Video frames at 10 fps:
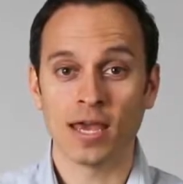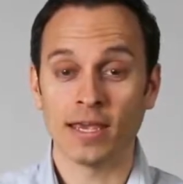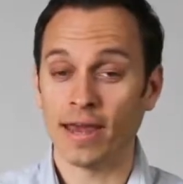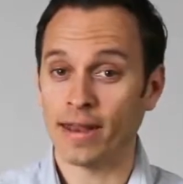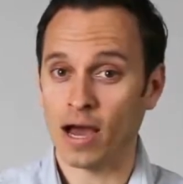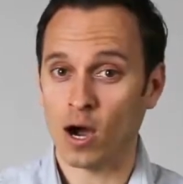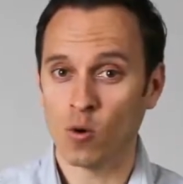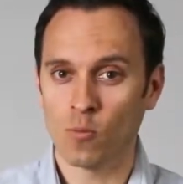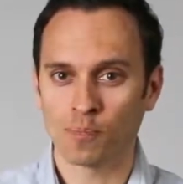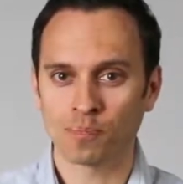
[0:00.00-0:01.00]
Yet
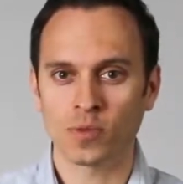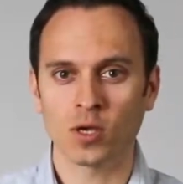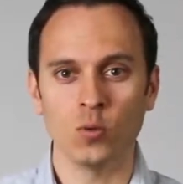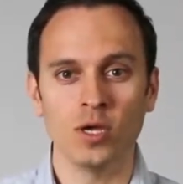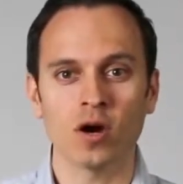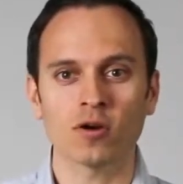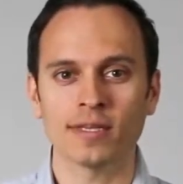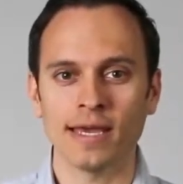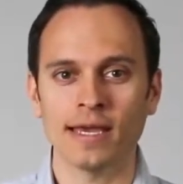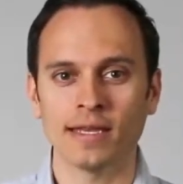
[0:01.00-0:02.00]
now, we are
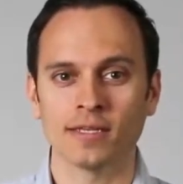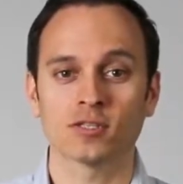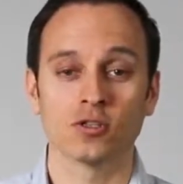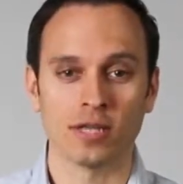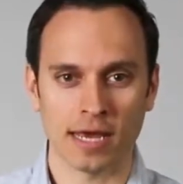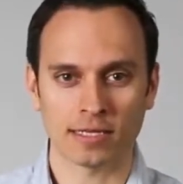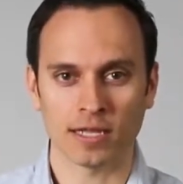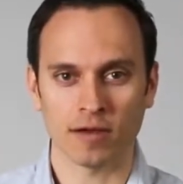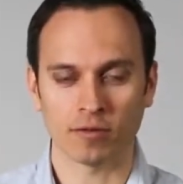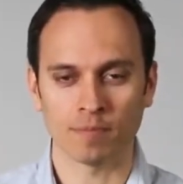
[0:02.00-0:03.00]
taking this to the next
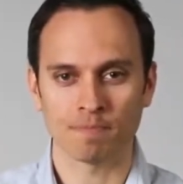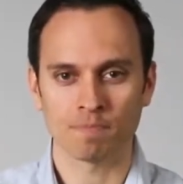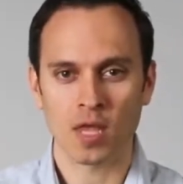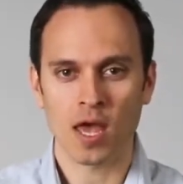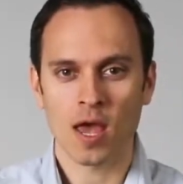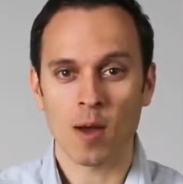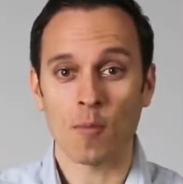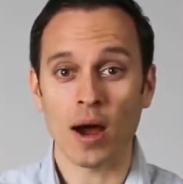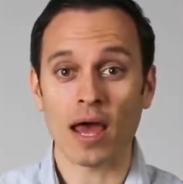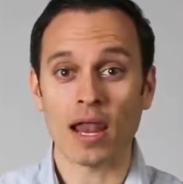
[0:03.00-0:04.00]
level
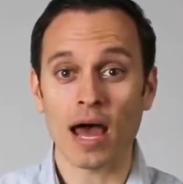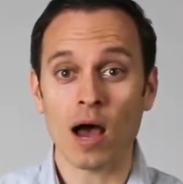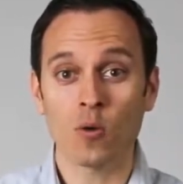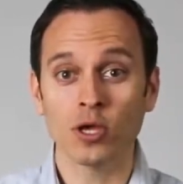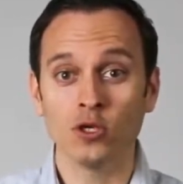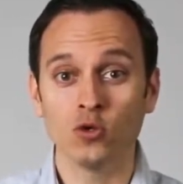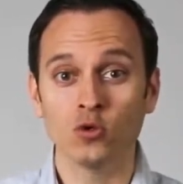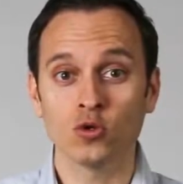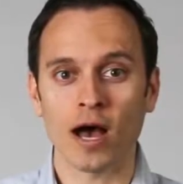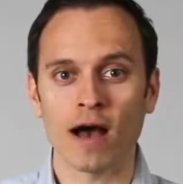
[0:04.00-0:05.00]
by allowing you
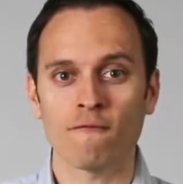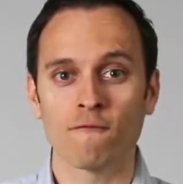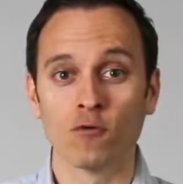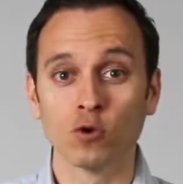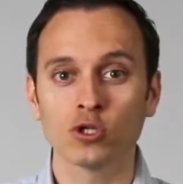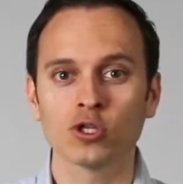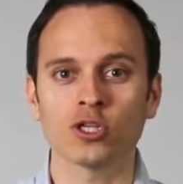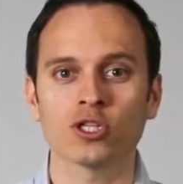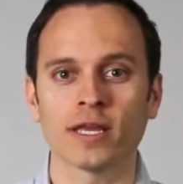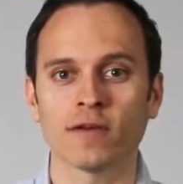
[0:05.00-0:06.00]
to have full
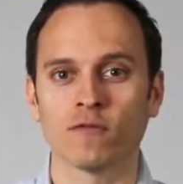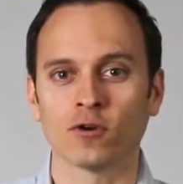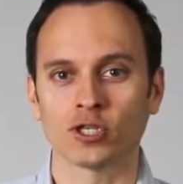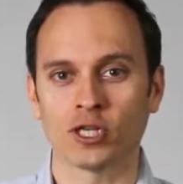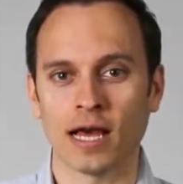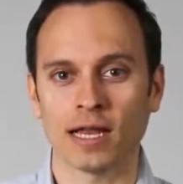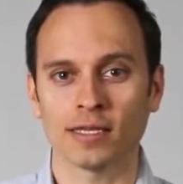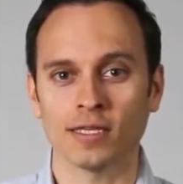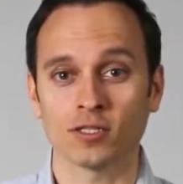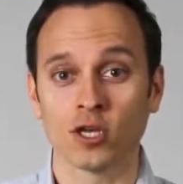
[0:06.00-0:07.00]
touchlink
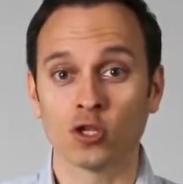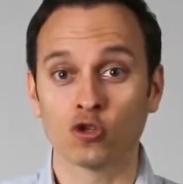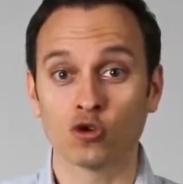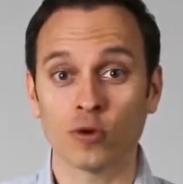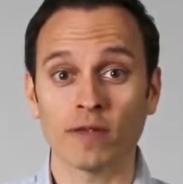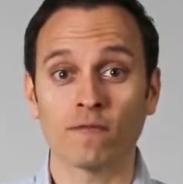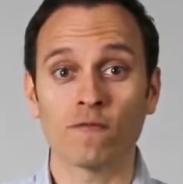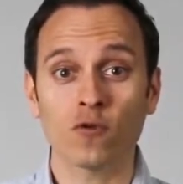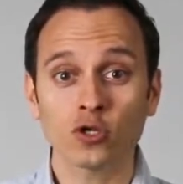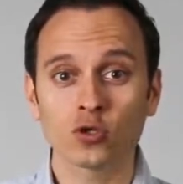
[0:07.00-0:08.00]
functionalities to create
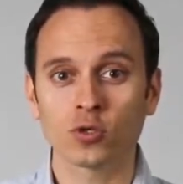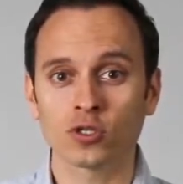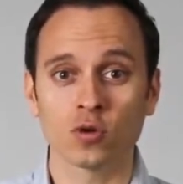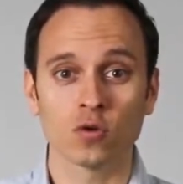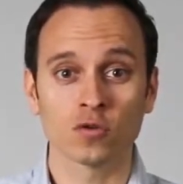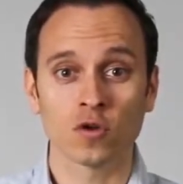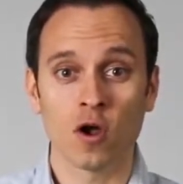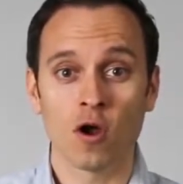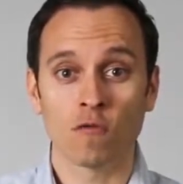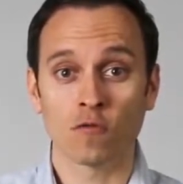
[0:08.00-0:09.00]
virtual zones
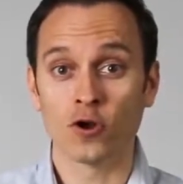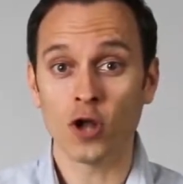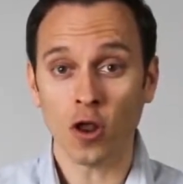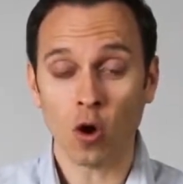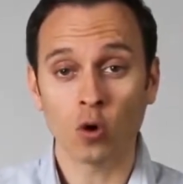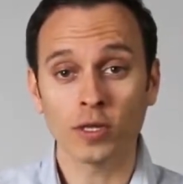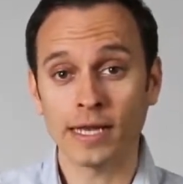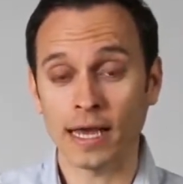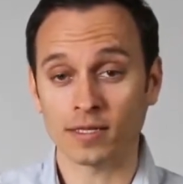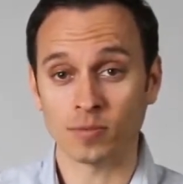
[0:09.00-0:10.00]
for not only
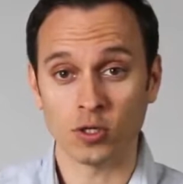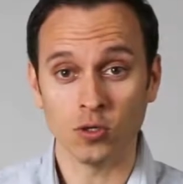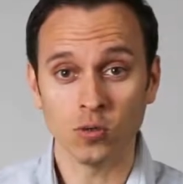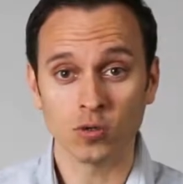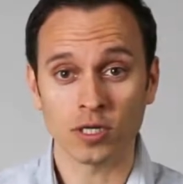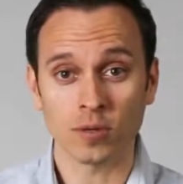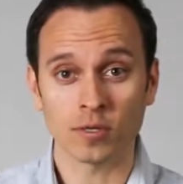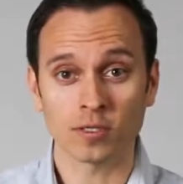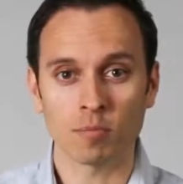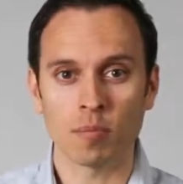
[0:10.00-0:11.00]
the SMQ
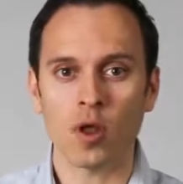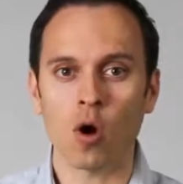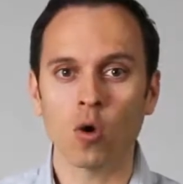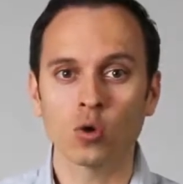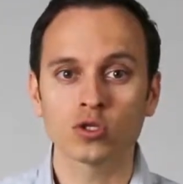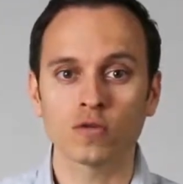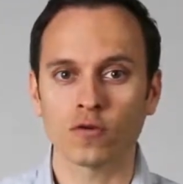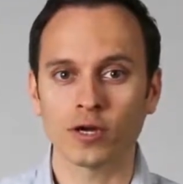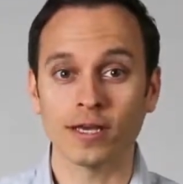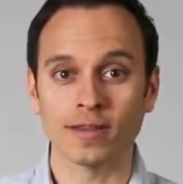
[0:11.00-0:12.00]
series, but also for
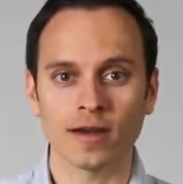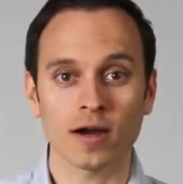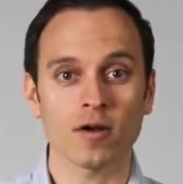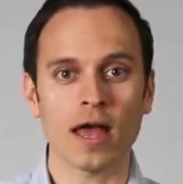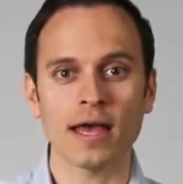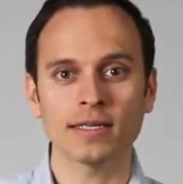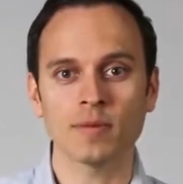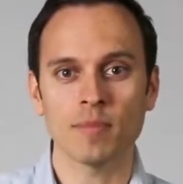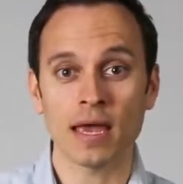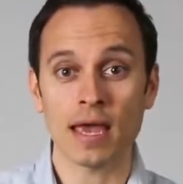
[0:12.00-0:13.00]
the entire
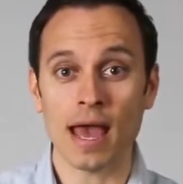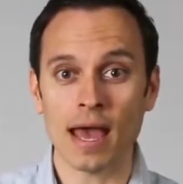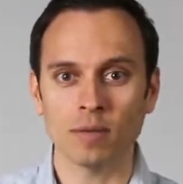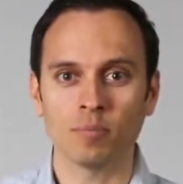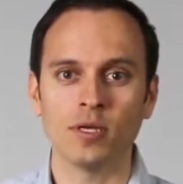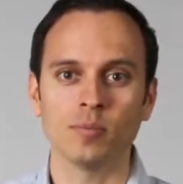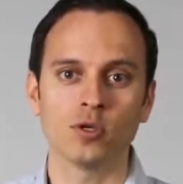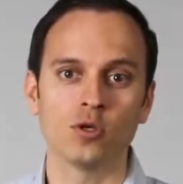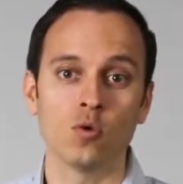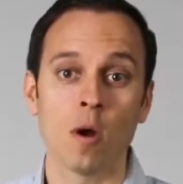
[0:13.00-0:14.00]
SMA and
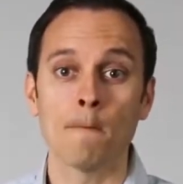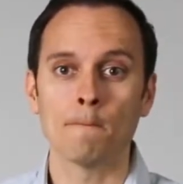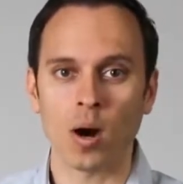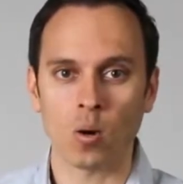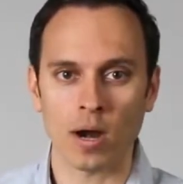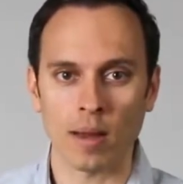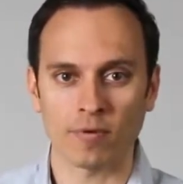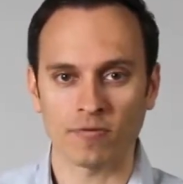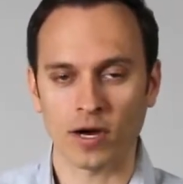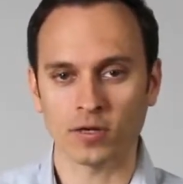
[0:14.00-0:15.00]
PMQ power
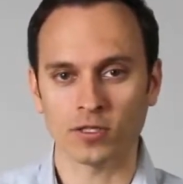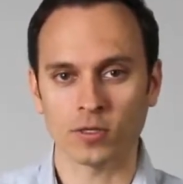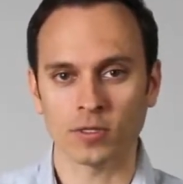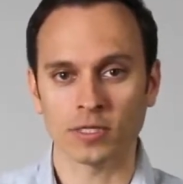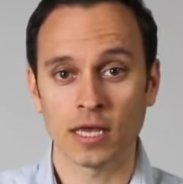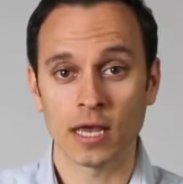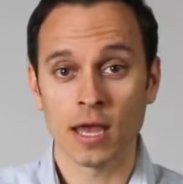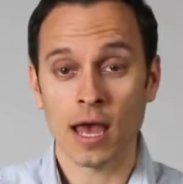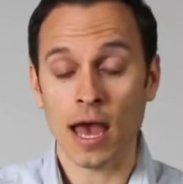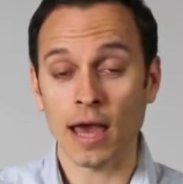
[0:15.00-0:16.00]
amplifier series,
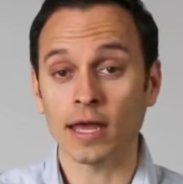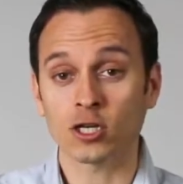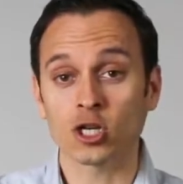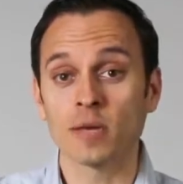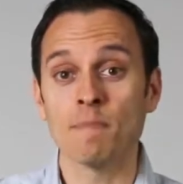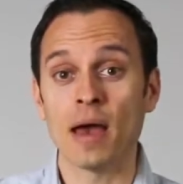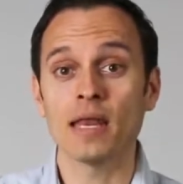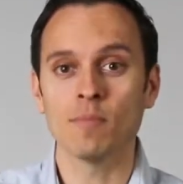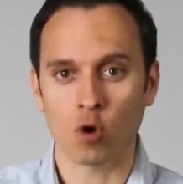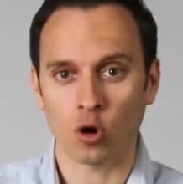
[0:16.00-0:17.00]
and actually many
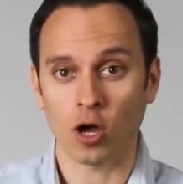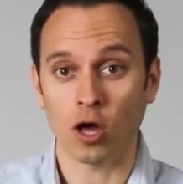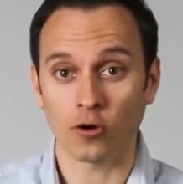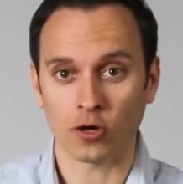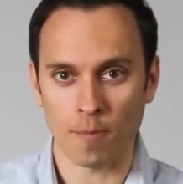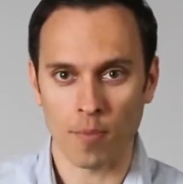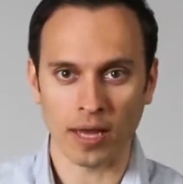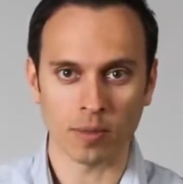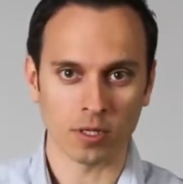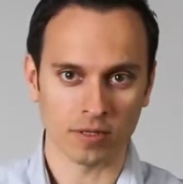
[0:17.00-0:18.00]
more other
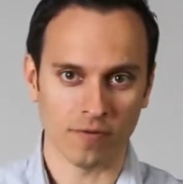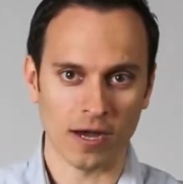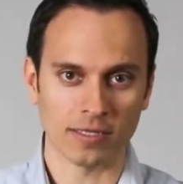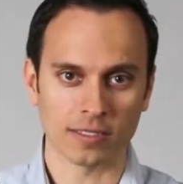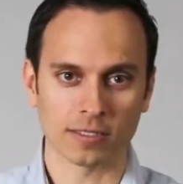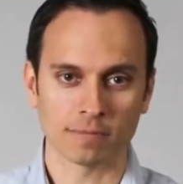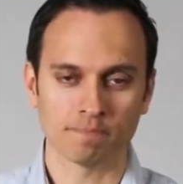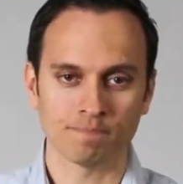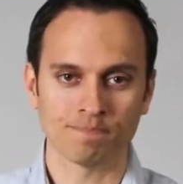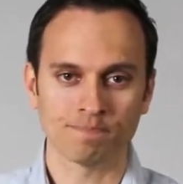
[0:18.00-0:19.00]
compatible devices.
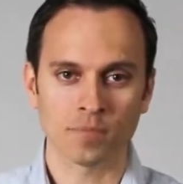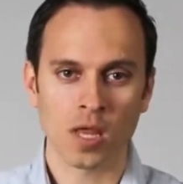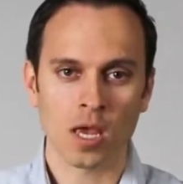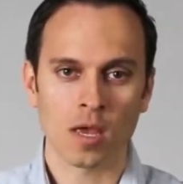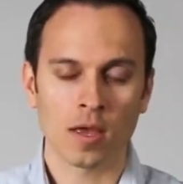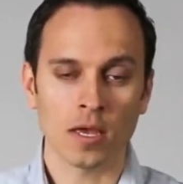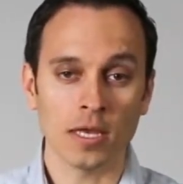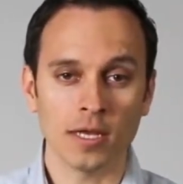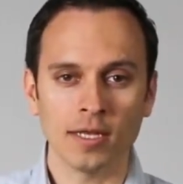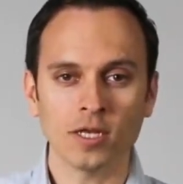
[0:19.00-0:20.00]
In
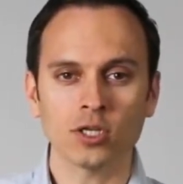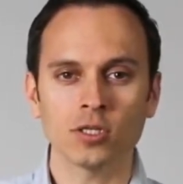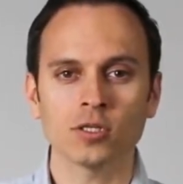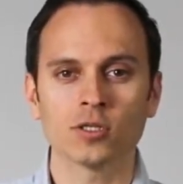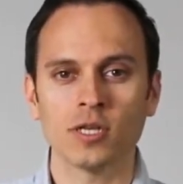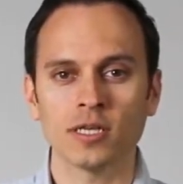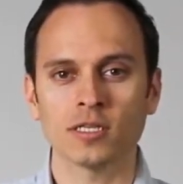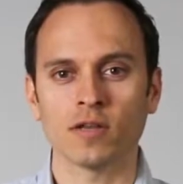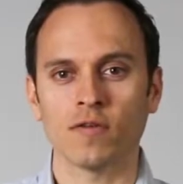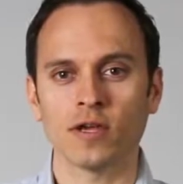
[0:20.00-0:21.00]
addition to this
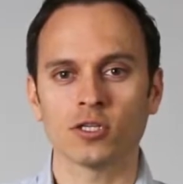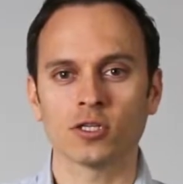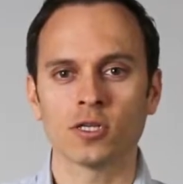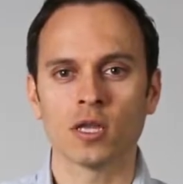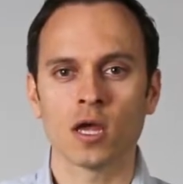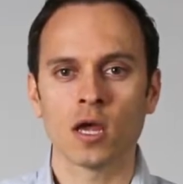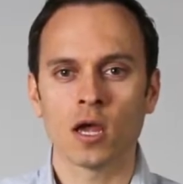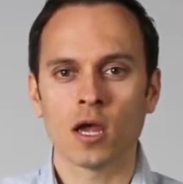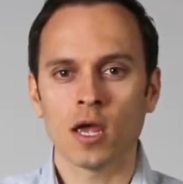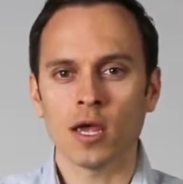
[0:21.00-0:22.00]
innovation,
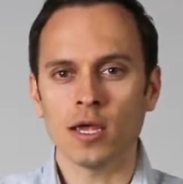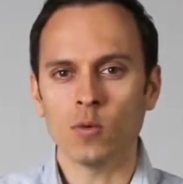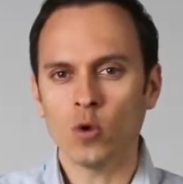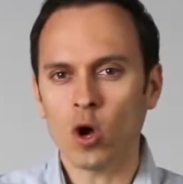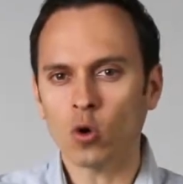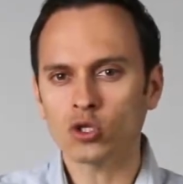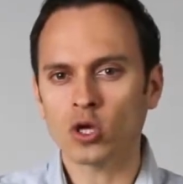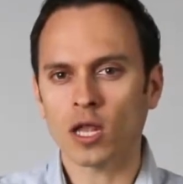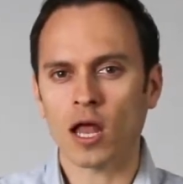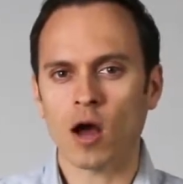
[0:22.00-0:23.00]
we also
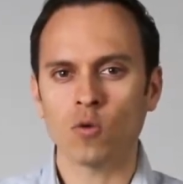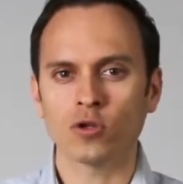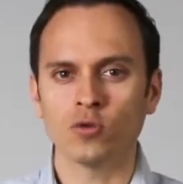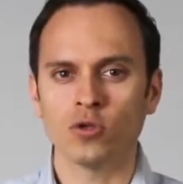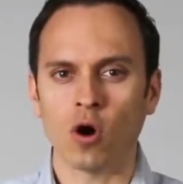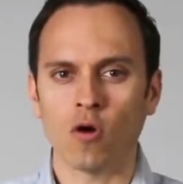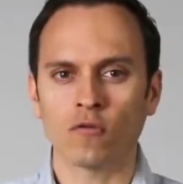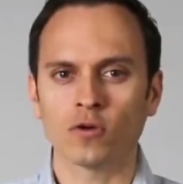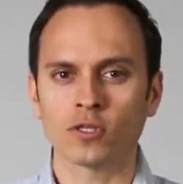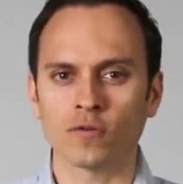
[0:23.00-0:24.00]
allow you the
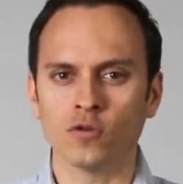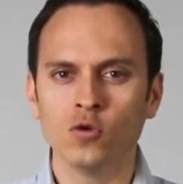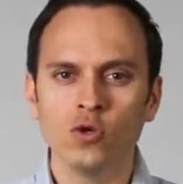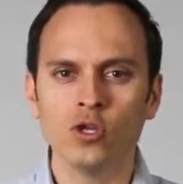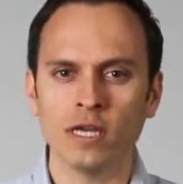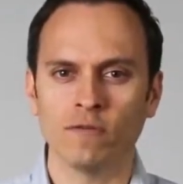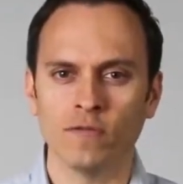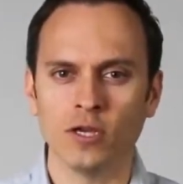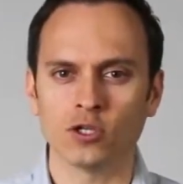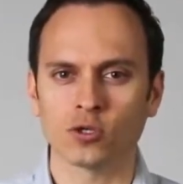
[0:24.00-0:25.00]
offerings of two unique
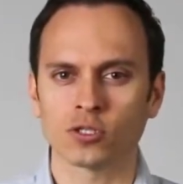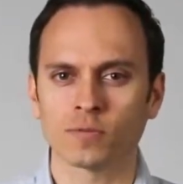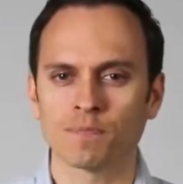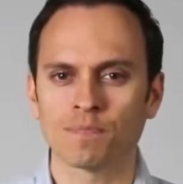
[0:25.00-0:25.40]
features.